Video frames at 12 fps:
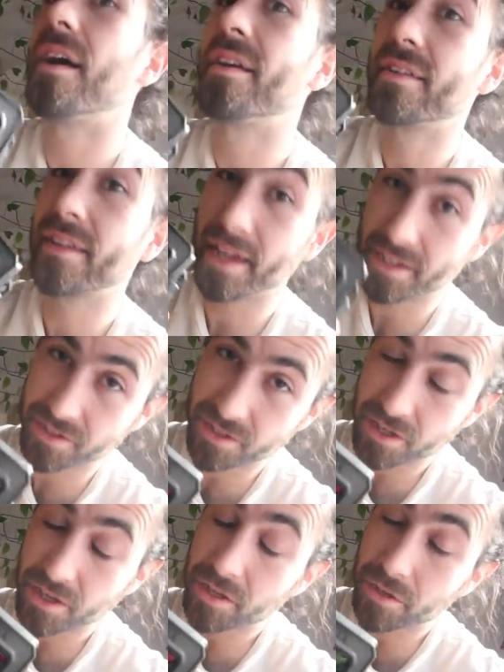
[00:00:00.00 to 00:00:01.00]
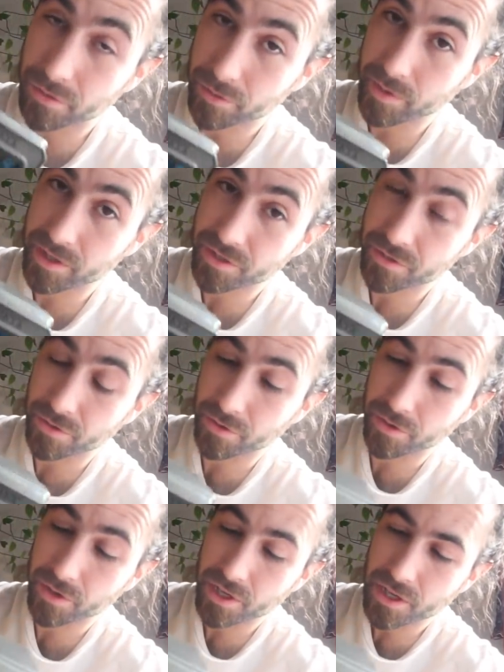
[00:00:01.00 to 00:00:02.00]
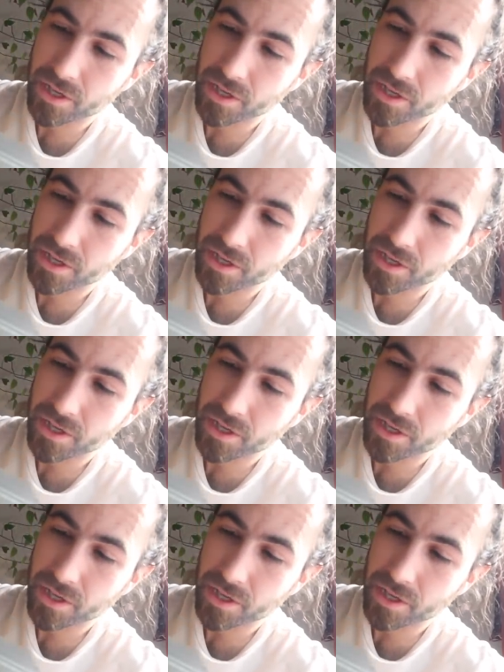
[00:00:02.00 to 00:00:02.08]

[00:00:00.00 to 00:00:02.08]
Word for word: unless you're the registered owner.